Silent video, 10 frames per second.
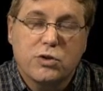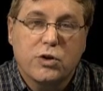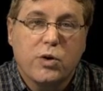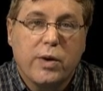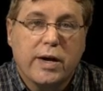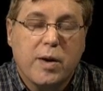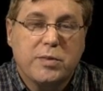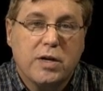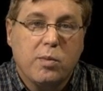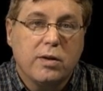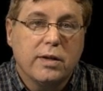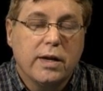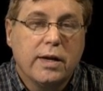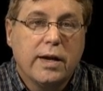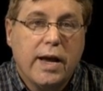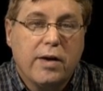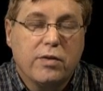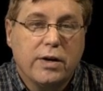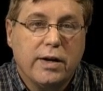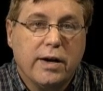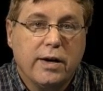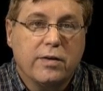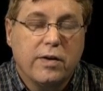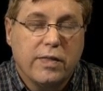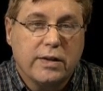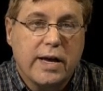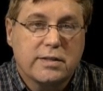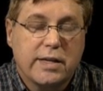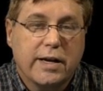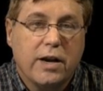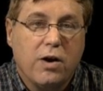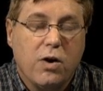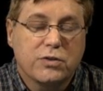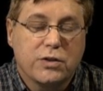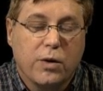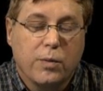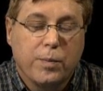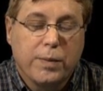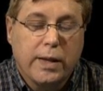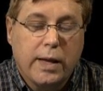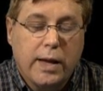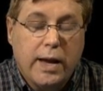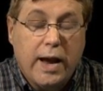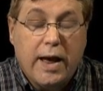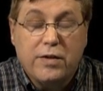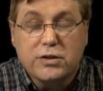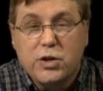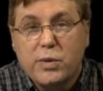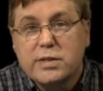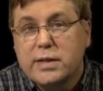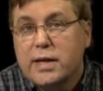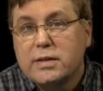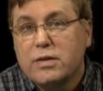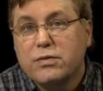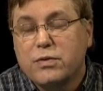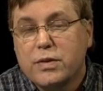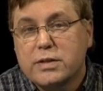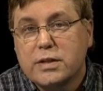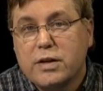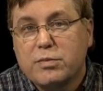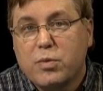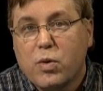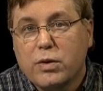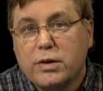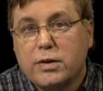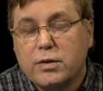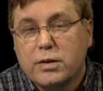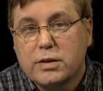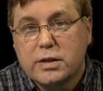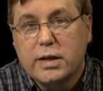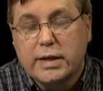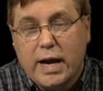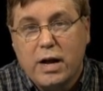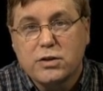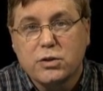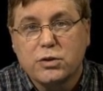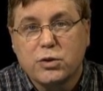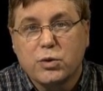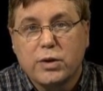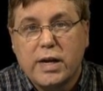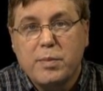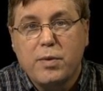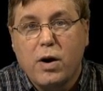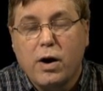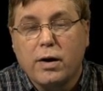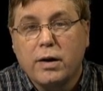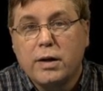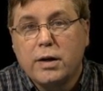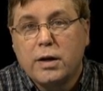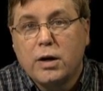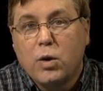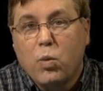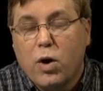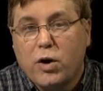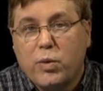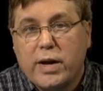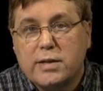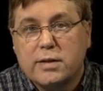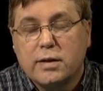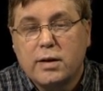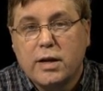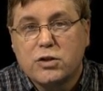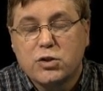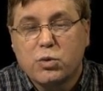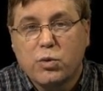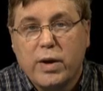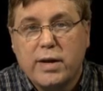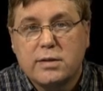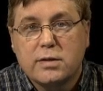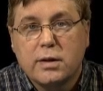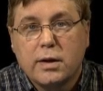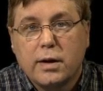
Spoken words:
Those are going up double in the last decade also. And there's no incentive for the City of Portland City Council to keep our water rates and sewer rates